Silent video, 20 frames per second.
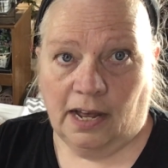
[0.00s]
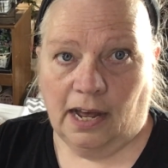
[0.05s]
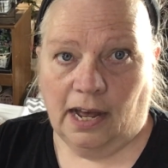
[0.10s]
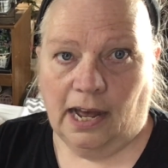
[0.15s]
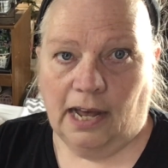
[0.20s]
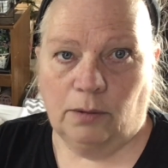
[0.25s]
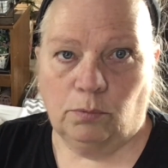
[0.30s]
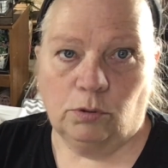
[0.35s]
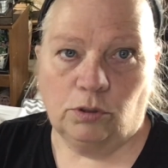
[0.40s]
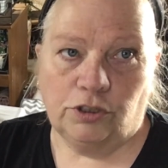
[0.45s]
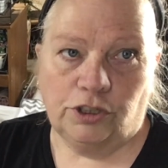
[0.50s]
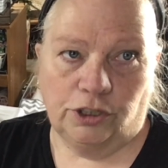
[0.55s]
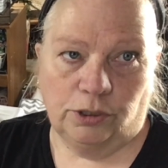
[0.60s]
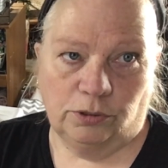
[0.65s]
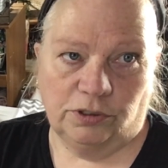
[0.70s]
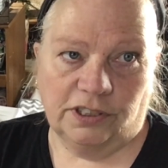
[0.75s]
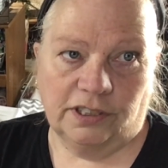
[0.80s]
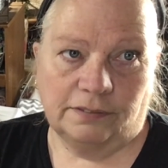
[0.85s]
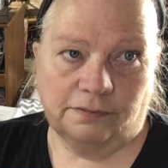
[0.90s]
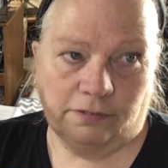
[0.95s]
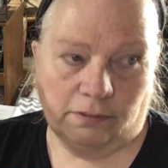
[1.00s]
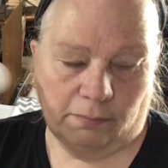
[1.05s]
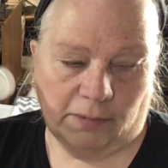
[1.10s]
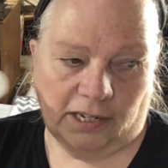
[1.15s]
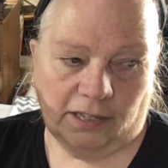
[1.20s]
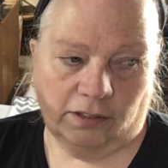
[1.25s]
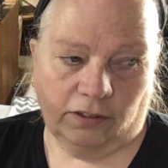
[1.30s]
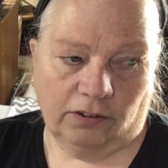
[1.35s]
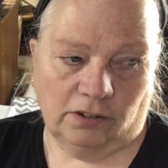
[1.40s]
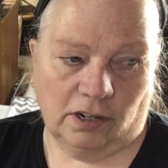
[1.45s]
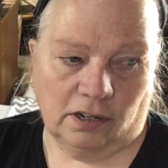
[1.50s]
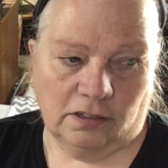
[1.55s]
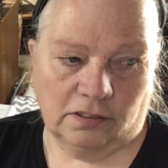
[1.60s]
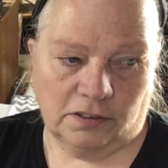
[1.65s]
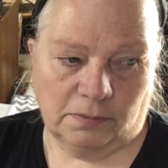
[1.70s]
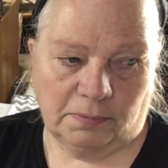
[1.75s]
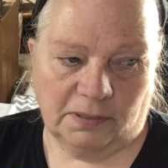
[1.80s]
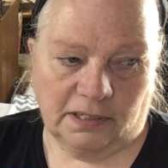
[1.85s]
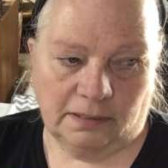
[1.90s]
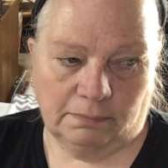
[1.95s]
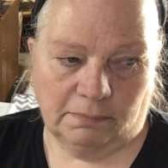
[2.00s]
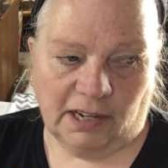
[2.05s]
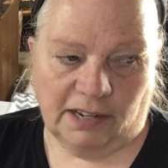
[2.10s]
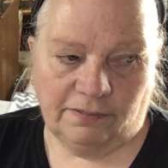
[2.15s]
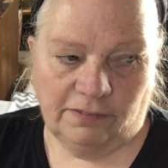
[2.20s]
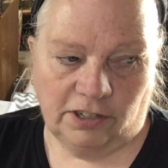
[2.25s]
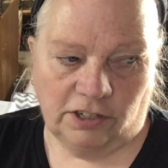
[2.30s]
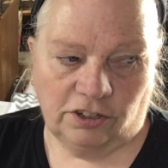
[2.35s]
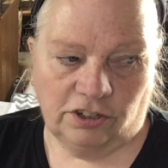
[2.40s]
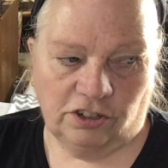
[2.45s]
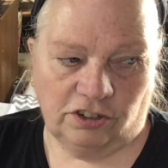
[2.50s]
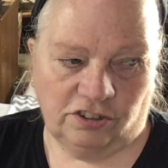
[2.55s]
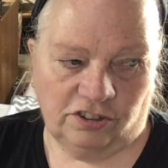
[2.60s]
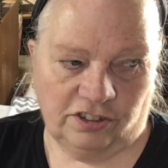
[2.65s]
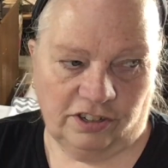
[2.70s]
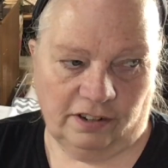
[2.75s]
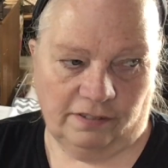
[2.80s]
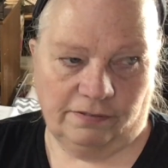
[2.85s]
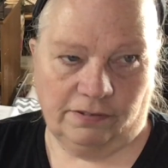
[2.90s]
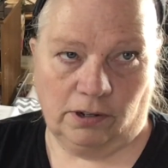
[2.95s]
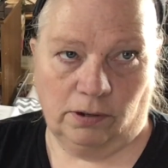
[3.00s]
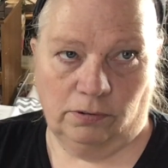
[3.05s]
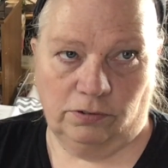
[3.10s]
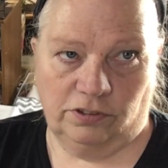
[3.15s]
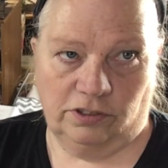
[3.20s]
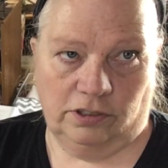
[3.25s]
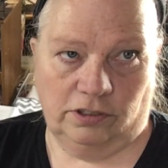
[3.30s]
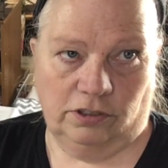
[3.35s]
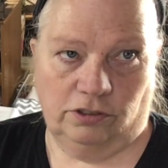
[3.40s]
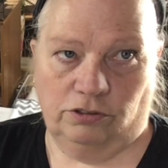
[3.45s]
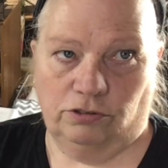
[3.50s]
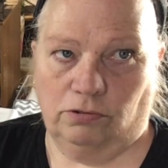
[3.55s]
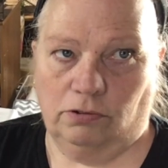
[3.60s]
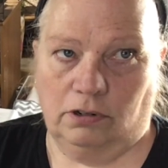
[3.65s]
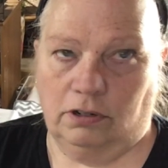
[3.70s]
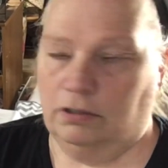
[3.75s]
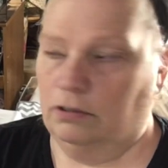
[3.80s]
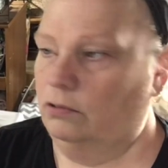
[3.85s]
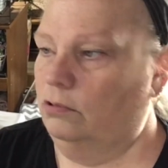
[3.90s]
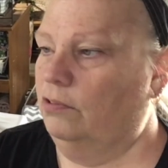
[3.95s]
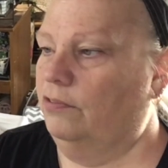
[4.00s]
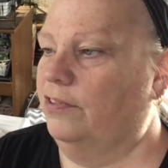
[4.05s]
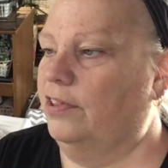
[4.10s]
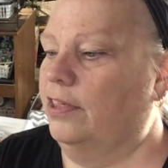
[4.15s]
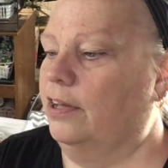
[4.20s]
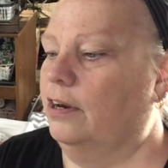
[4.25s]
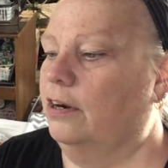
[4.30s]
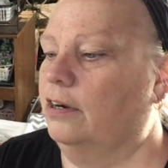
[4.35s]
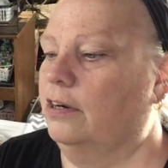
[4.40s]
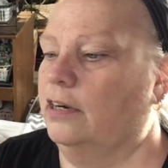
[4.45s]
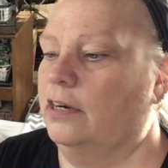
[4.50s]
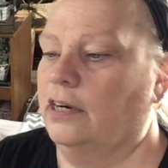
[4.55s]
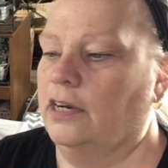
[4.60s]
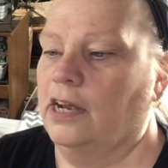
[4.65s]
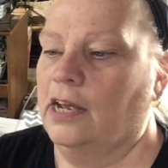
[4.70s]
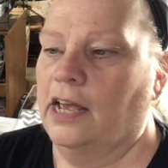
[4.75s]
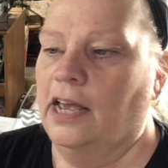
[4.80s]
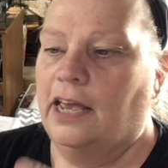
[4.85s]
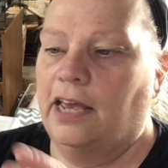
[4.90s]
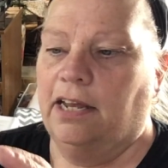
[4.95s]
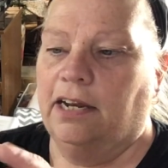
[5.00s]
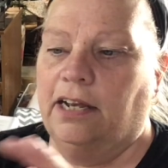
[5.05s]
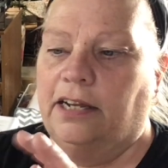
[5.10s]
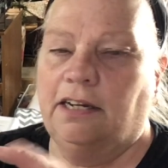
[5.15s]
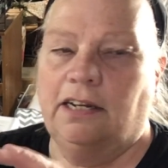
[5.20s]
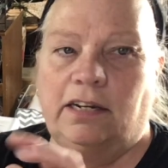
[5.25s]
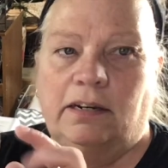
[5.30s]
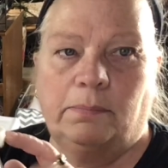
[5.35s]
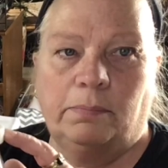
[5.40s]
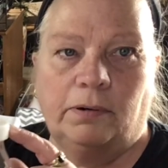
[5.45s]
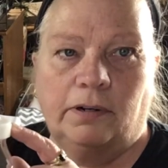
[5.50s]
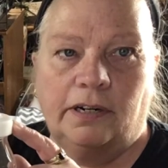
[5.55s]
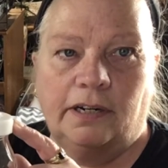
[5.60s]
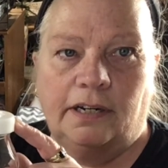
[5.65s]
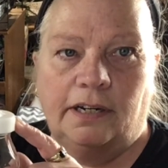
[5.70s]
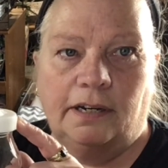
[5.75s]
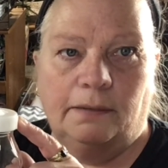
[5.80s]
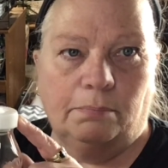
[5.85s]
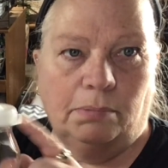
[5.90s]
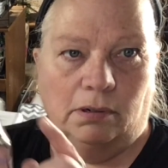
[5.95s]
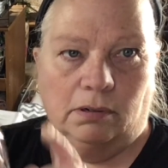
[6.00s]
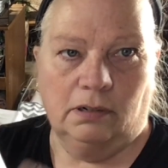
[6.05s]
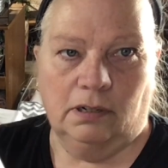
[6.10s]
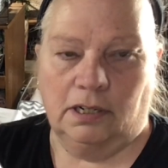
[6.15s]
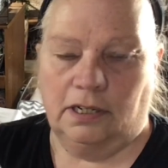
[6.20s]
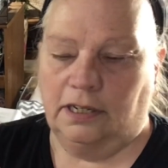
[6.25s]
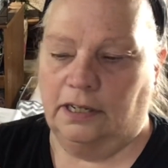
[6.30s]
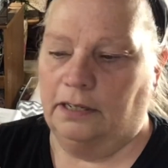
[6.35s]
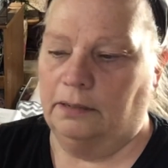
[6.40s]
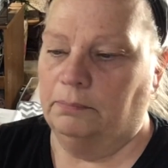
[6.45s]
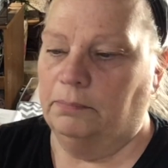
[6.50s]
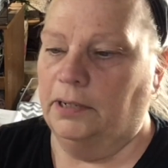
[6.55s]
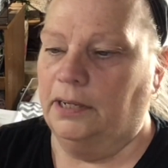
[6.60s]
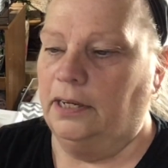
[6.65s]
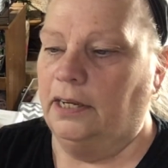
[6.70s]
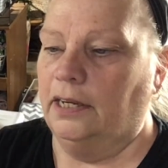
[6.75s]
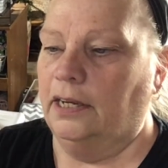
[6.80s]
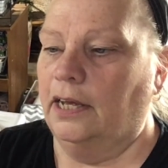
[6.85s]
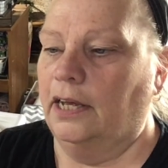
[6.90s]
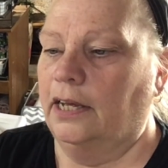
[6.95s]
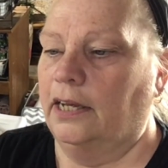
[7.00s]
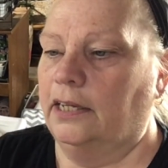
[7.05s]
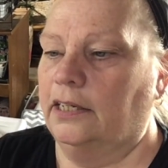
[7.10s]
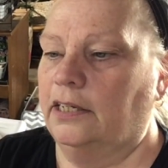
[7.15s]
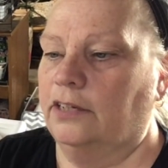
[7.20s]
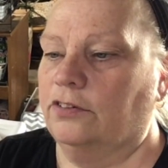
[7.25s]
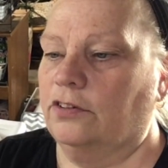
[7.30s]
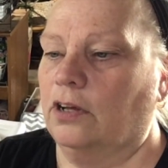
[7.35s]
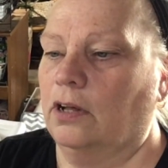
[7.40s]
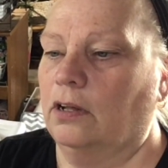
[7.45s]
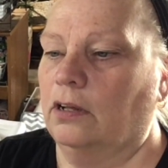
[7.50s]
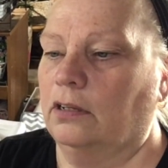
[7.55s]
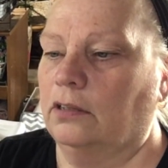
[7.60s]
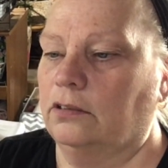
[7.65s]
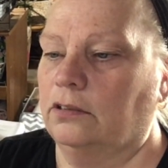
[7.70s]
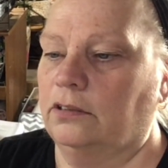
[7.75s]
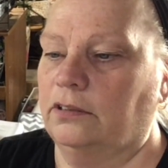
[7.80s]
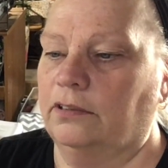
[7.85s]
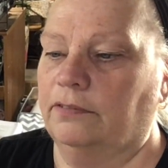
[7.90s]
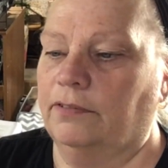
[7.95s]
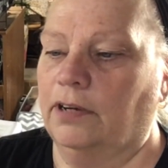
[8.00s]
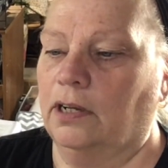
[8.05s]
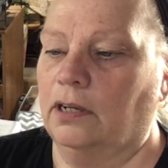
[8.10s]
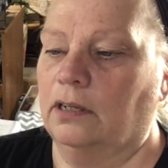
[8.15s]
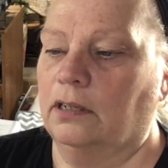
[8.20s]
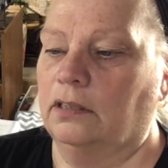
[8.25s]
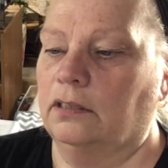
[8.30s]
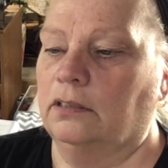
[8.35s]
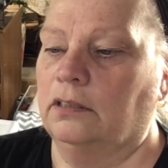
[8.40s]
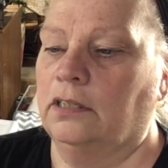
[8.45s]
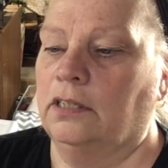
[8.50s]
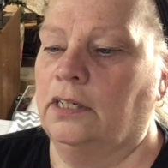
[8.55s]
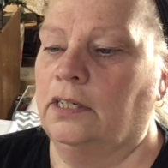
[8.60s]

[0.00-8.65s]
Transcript: I will use it for my other dolls, but my vintage stuff goes in the drawer over there. And I need to put a nipple on it, but it's called the Ball